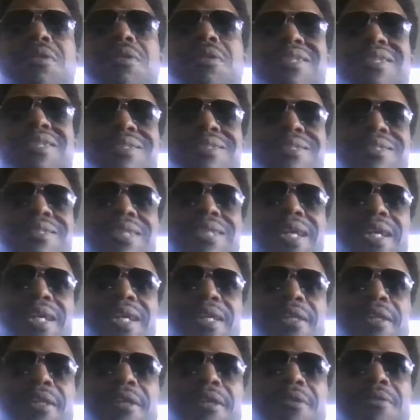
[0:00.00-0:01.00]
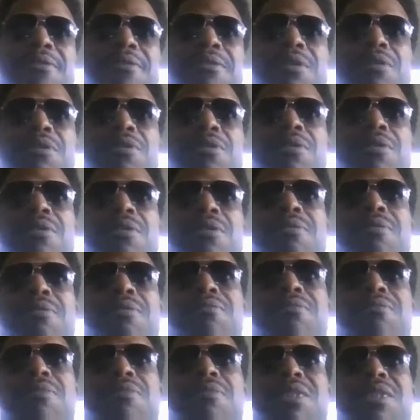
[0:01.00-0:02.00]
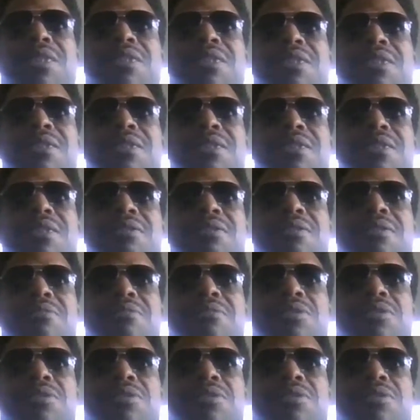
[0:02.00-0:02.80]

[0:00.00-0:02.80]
this is secondary, or this is.